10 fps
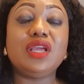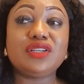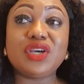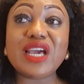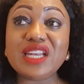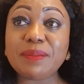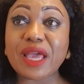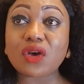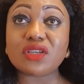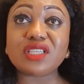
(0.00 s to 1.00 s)
The other day
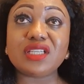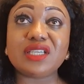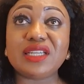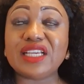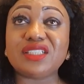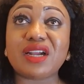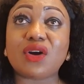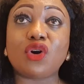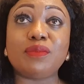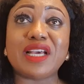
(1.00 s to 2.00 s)
my cousin in Nigeria
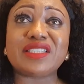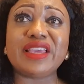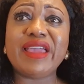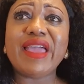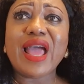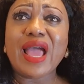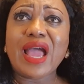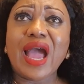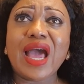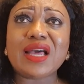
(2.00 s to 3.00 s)
called me and said
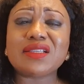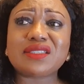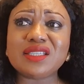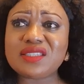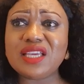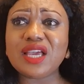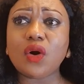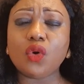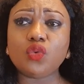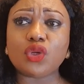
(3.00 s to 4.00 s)
her
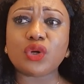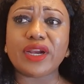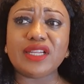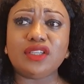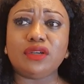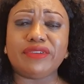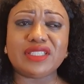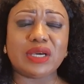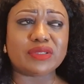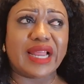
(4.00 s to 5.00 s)
16-year-old was already in
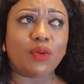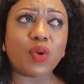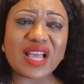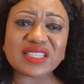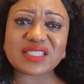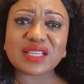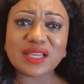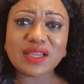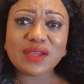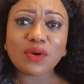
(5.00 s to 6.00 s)
university. I was like, what?
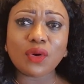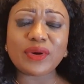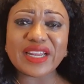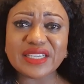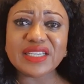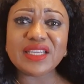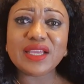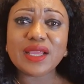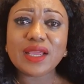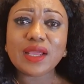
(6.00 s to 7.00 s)
Already?
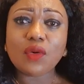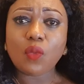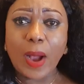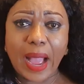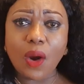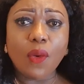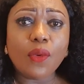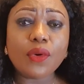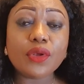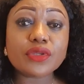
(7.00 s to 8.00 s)
Wow.
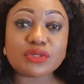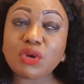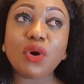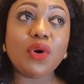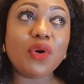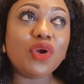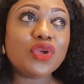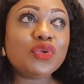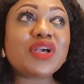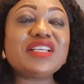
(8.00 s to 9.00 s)
So
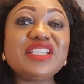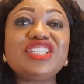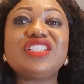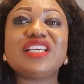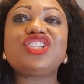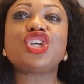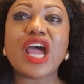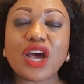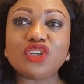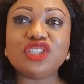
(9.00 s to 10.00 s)
you can see she's a
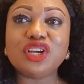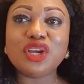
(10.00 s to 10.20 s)
child.